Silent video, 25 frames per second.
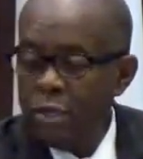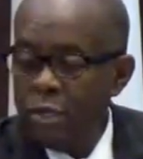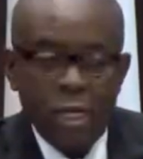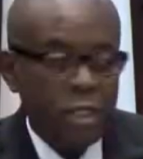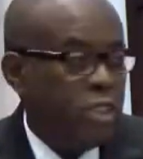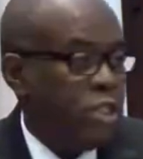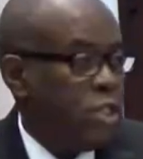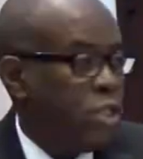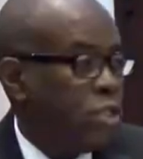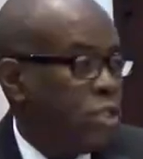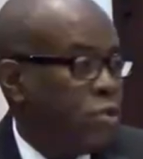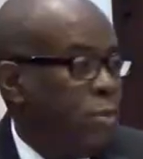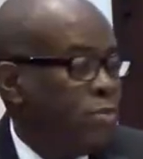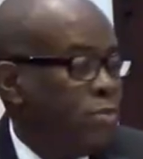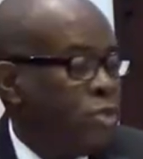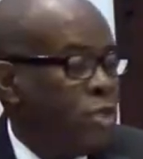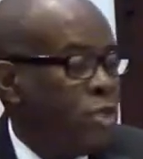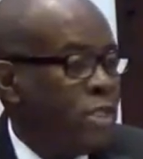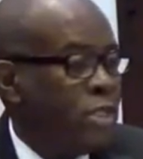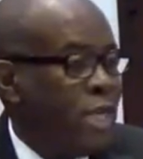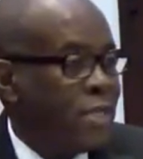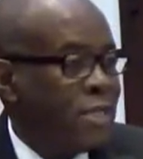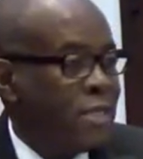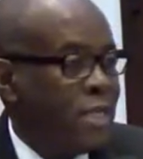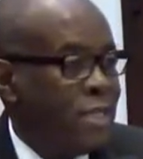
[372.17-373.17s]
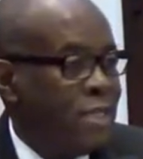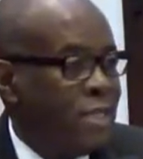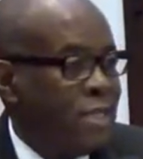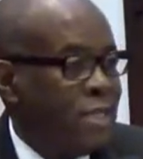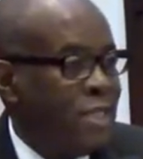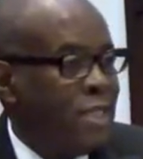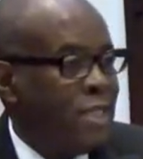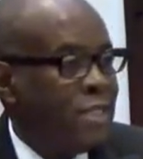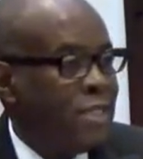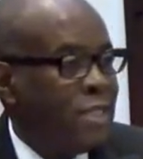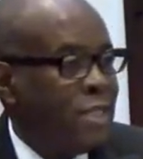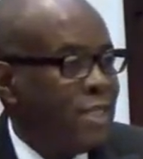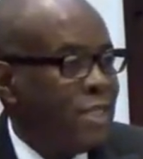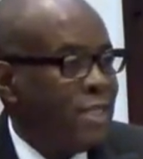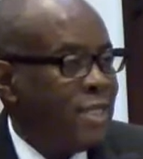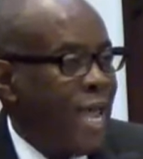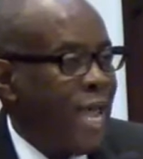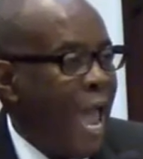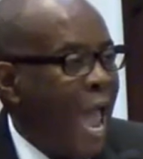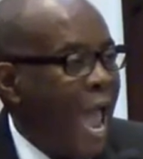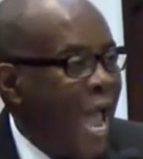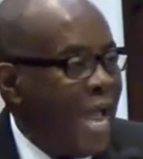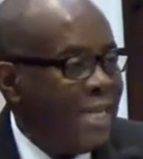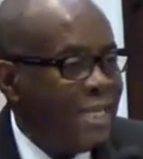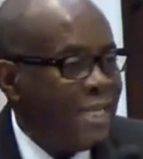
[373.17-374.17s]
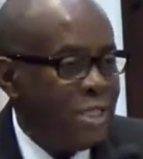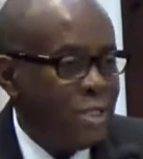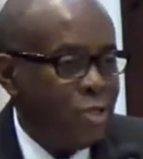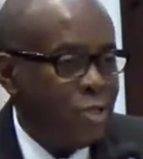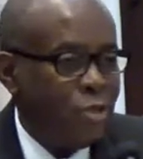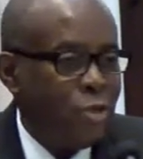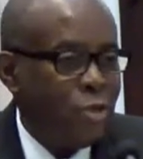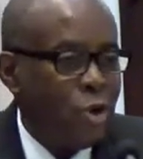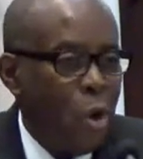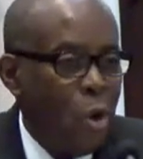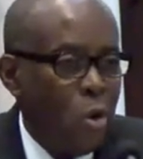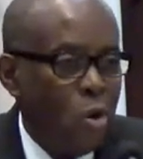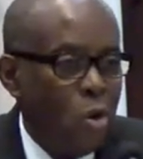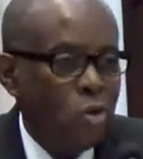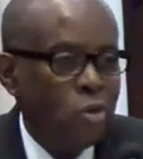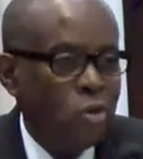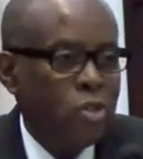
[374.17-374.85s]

The scripture tells us Jesus had to go